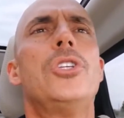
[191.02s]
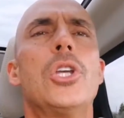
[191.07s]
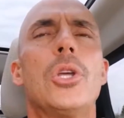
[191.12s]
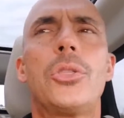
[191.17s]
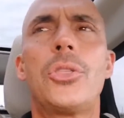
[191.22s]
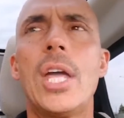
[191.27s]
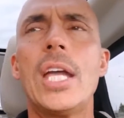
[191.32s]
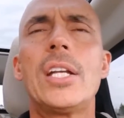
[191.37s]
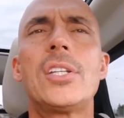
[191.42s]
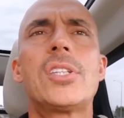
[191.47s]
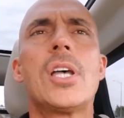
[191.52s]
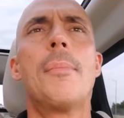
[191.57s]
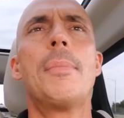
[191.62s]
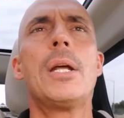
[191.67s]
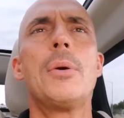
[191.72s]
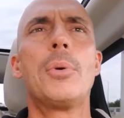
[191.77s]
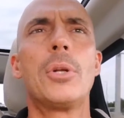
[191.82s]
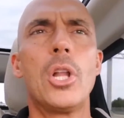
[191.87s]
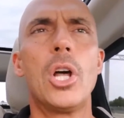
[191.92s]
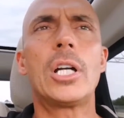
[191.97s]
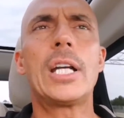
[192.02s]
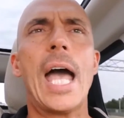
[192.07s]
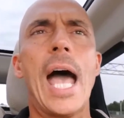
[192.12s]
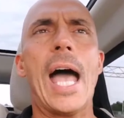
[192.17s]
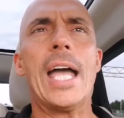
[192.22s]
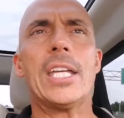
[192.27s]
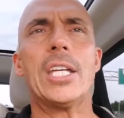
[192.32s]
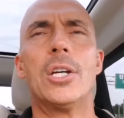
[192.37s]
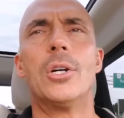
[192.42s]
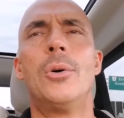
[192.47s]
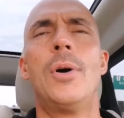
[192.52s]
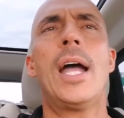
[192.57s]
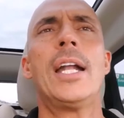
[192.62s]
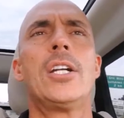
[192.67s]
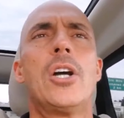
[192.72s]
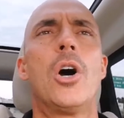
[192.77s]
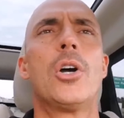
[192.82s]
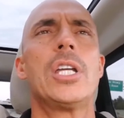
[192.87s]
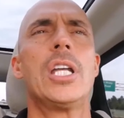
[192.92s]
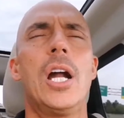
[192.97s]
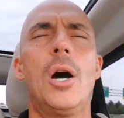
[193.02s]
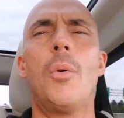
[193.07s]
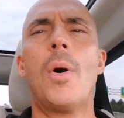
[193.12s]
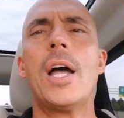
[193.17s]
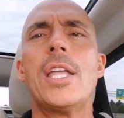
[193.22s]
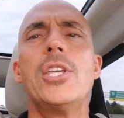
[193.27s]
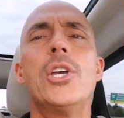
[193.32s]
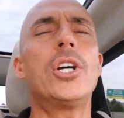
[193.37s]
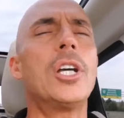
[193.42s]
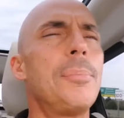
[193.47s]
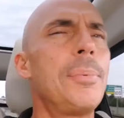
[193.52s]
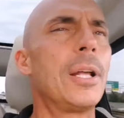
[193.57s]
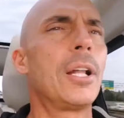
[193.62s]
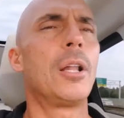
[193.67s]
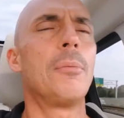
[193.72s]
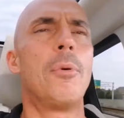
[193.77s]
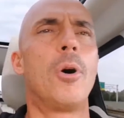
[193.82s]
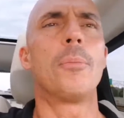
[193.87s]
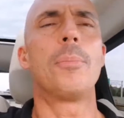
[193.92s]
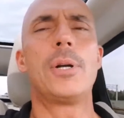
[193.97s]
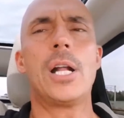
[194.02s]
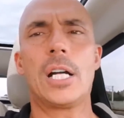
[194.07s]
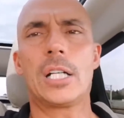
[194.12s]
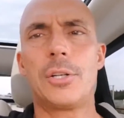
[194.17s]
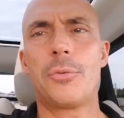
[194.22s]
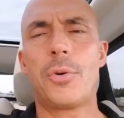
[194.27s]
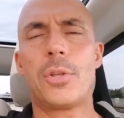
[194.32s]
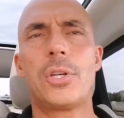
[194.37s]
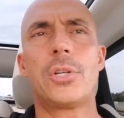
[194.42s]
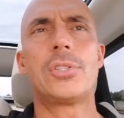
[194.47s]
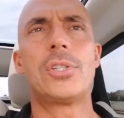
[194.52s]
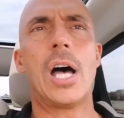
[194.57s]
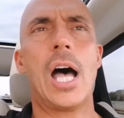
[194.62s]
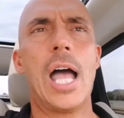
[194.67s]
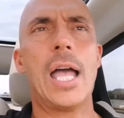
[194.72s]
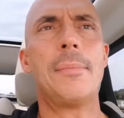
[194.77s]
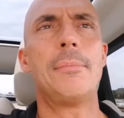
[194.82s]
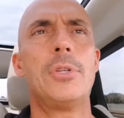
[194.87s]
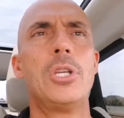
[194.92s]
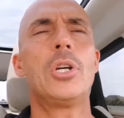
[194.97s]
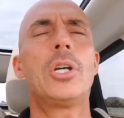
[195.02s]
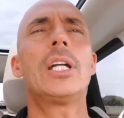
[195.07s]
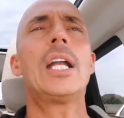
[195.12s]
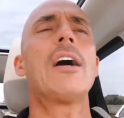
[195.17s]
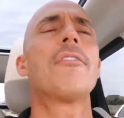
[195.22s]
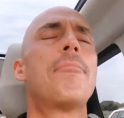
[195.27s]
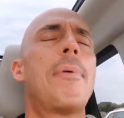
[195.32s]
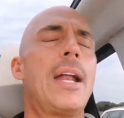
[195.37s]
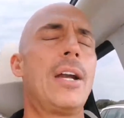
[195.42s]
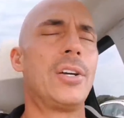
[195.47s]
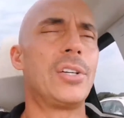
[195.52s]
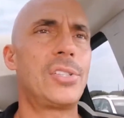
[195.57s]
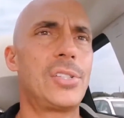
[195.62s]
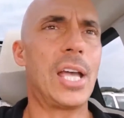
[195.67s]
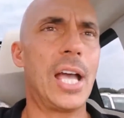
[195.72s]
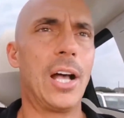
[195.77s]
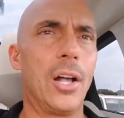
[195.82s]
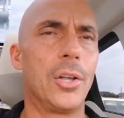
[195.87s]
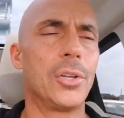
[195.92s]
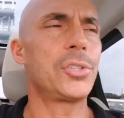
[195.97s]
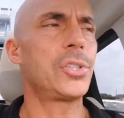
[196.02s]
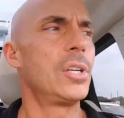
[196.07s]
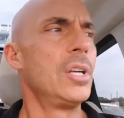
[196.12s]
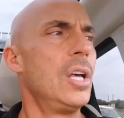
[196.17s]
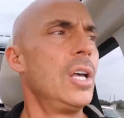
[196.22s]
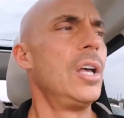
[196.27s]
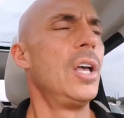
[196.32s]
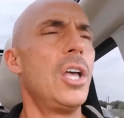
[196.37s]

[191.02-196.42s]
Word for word: do you think somebody would look at you and go, you know what, you could be a little more productive with your time, you could have better sales,